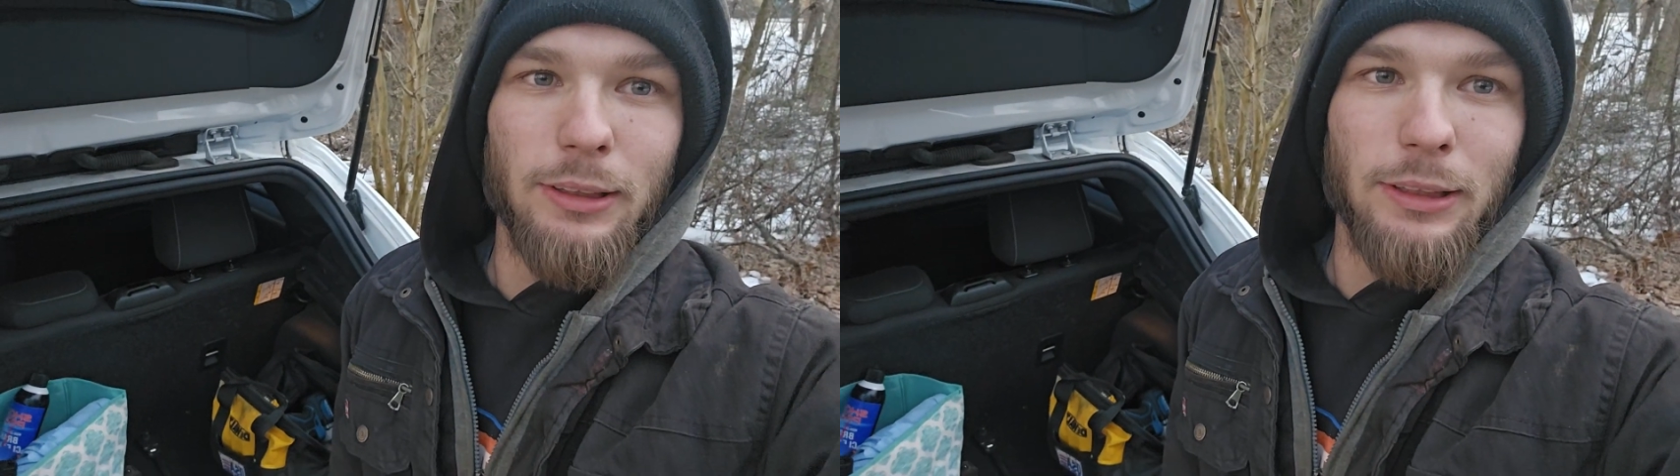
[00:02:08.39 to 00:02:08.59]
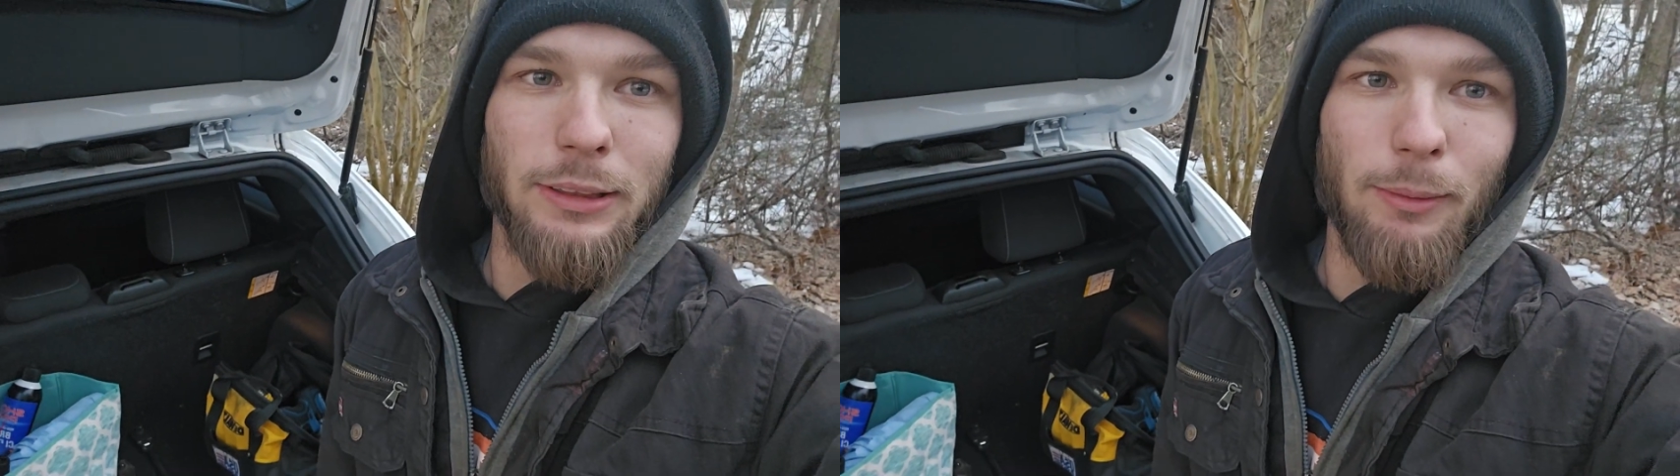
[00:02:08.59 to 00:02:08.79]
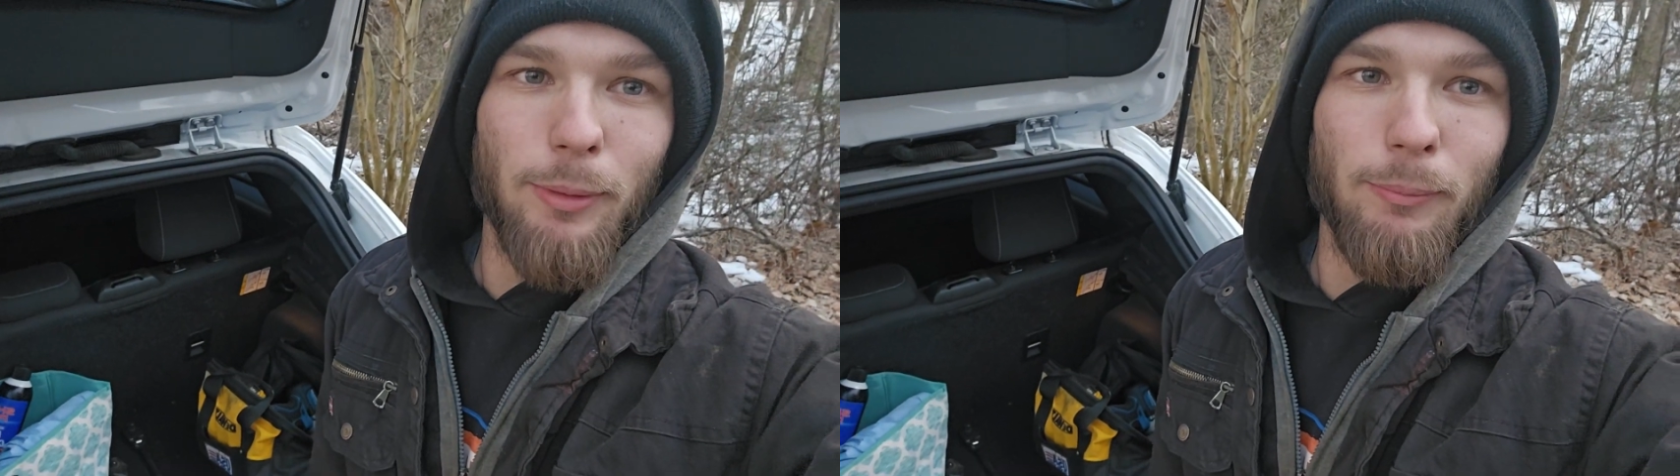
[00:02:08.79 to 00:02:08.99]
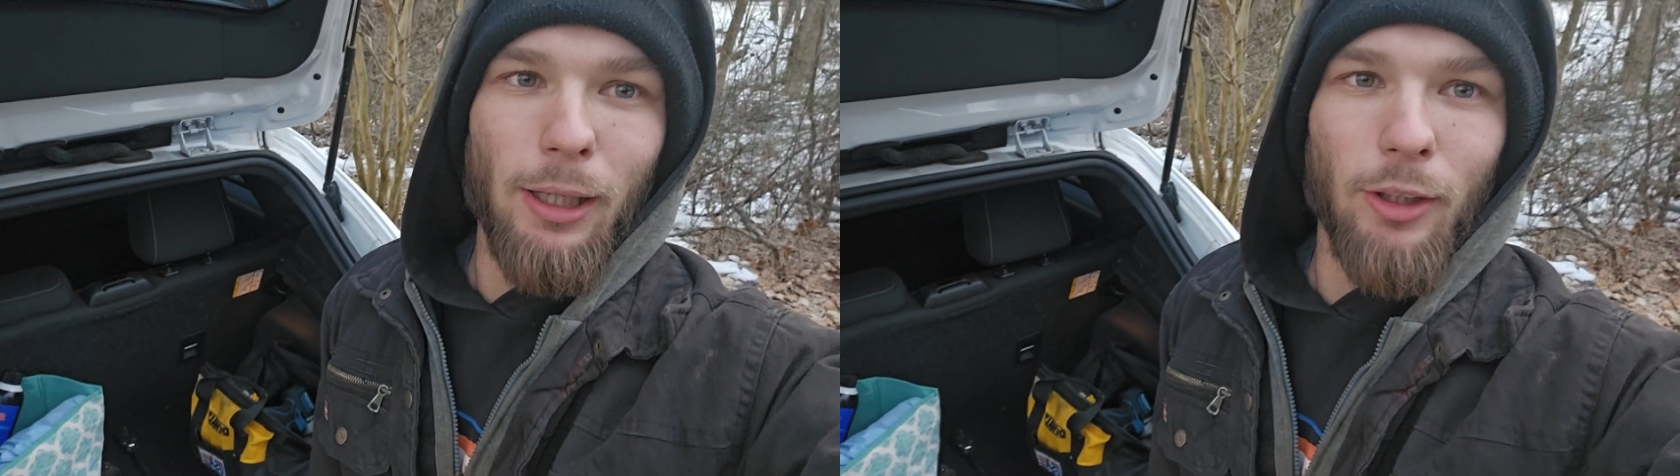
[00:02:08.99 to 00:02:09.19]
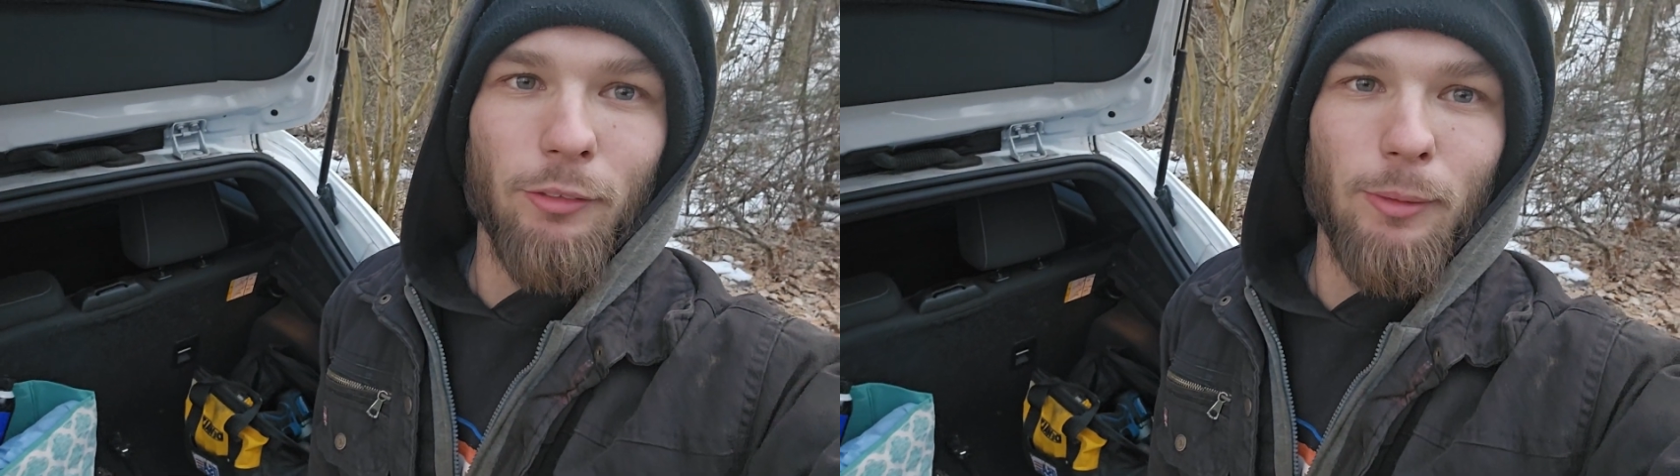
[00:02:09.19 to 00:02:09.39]
since I've been
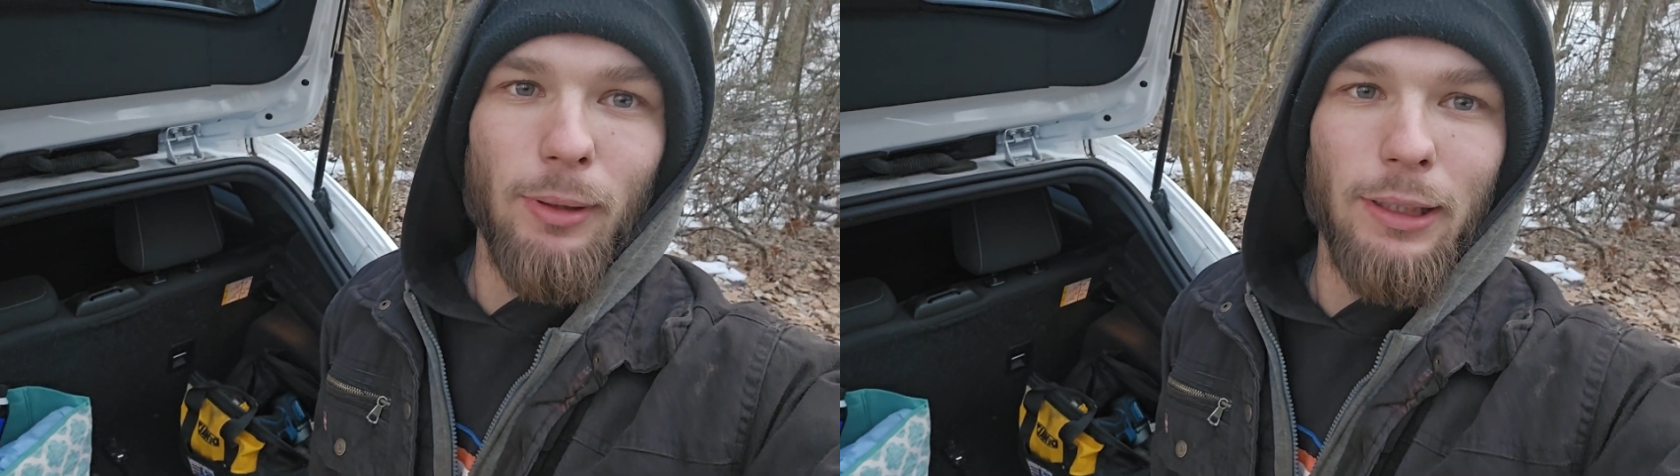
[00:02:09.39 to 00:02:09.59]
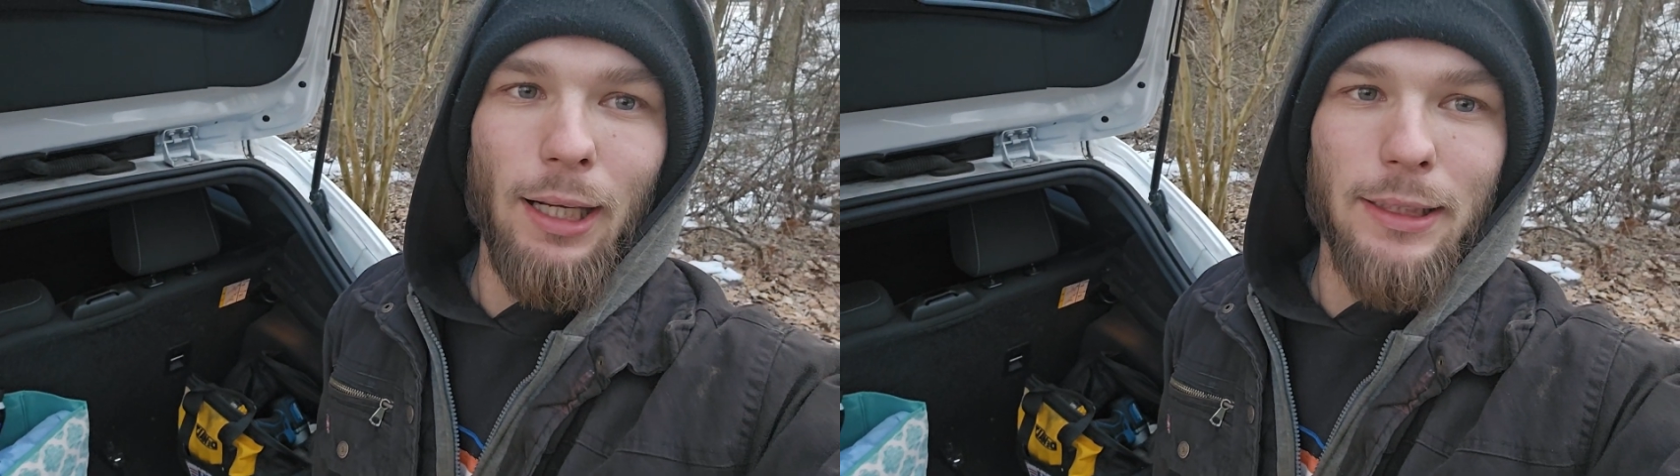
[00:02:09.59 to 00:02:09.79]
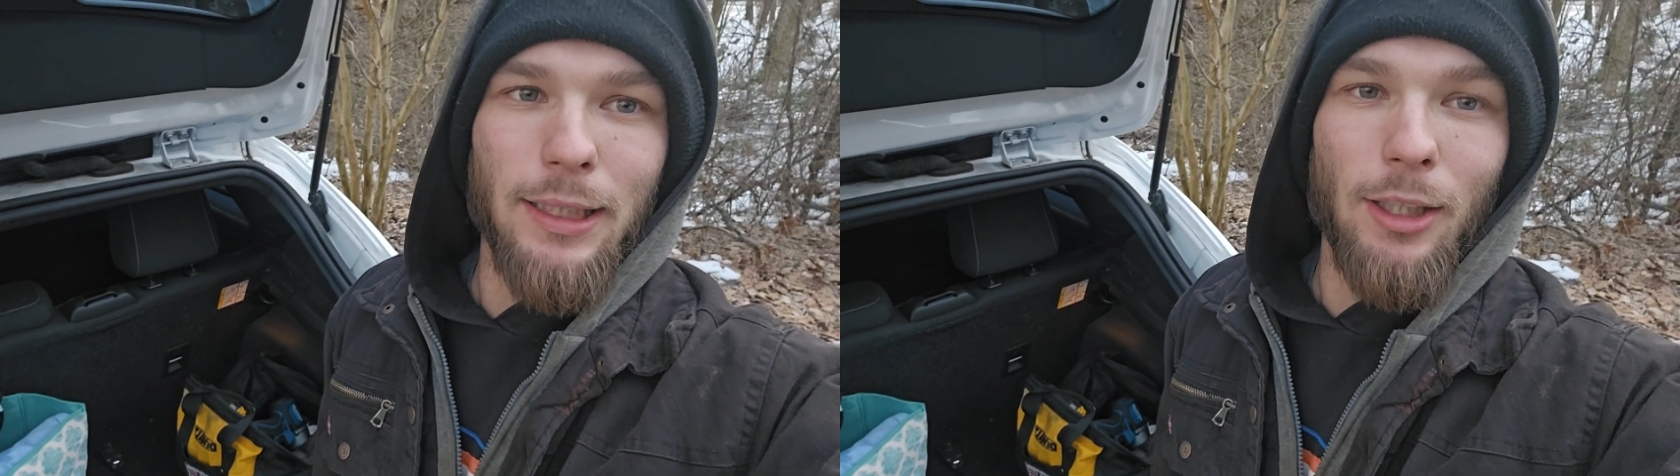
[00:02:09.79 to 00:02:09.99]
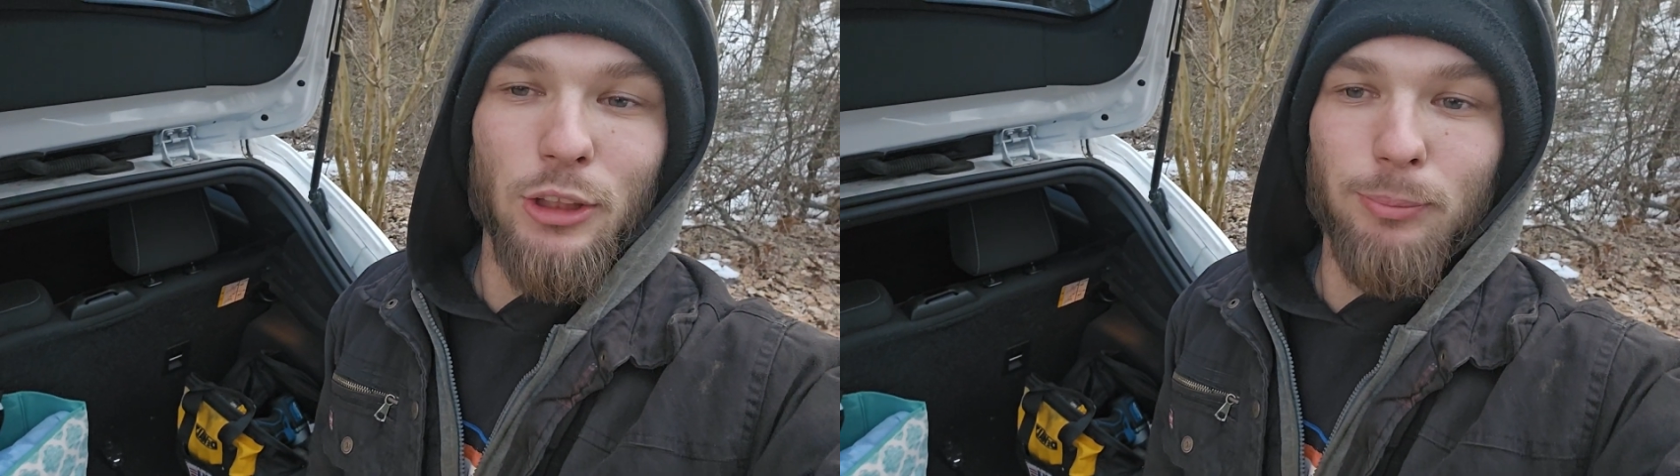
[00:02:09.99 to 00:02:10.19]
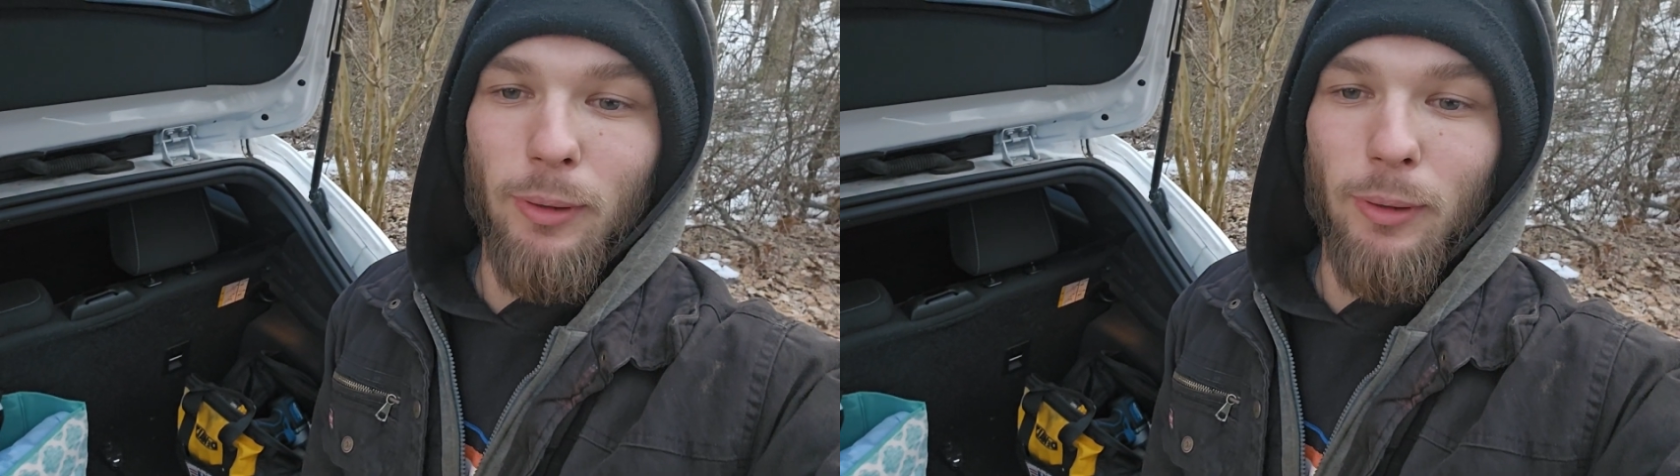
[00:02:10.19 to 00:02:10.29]
back over at my dad's house.